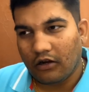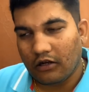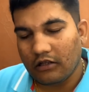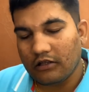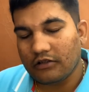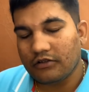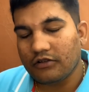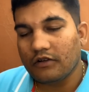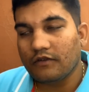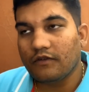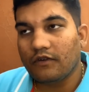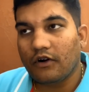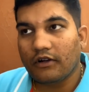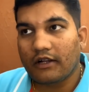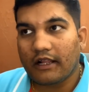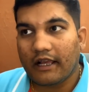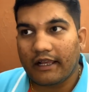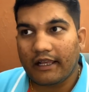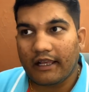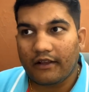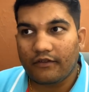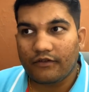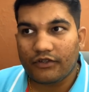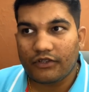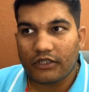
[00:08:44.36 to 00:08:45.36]
Also, what I
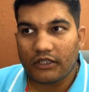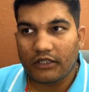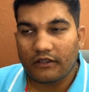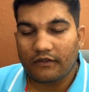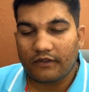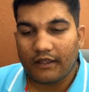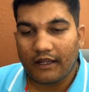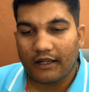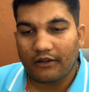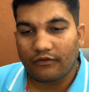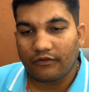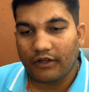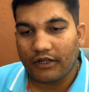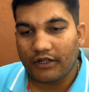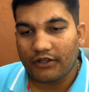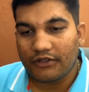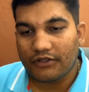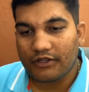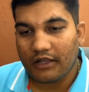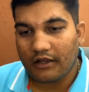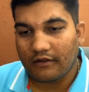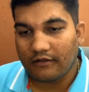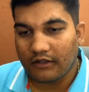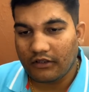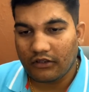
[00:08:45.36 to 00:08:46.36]
have seen that when
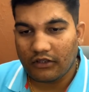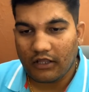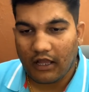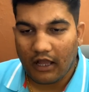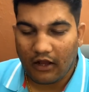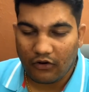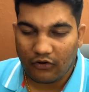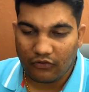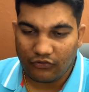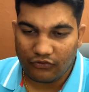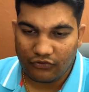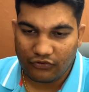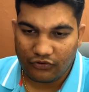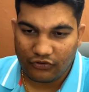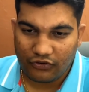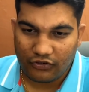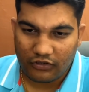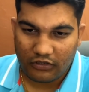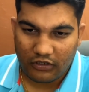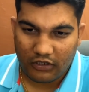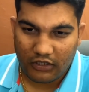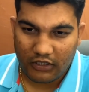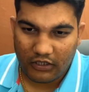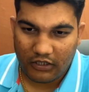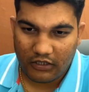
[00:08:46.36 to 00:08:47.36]
seventh
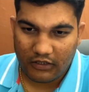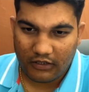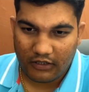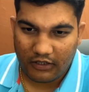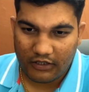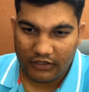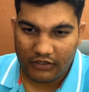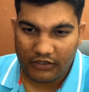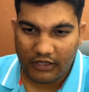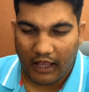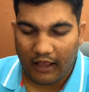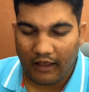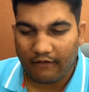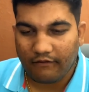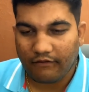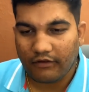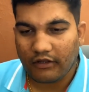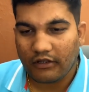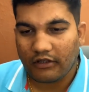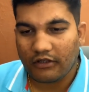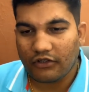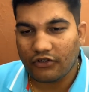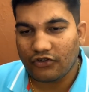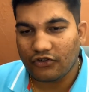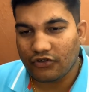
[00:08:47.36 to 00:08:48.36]
house is
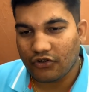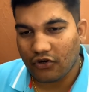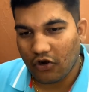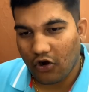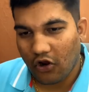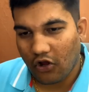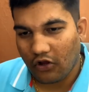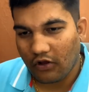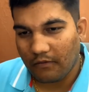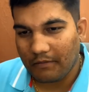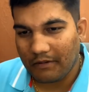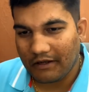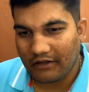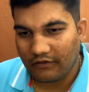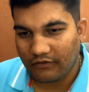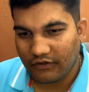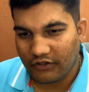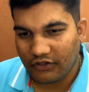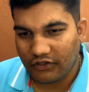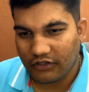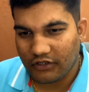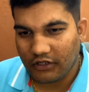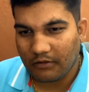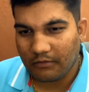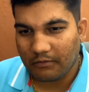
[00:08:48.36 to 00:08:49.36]
having strong
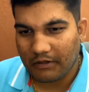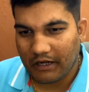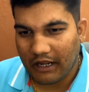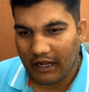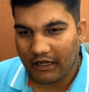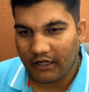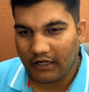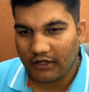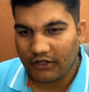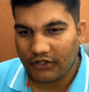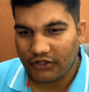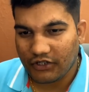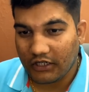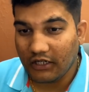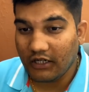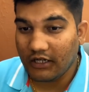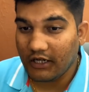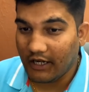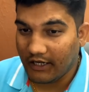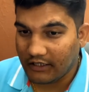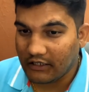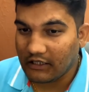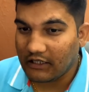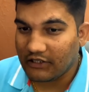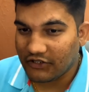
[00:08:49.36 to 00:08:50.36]
beneficial planets in
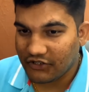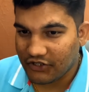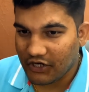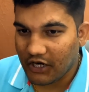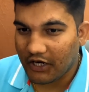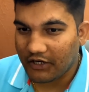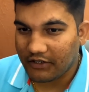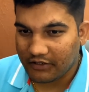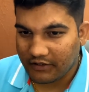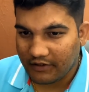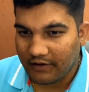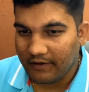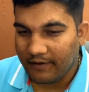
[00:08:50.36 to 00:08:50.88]
natal chart,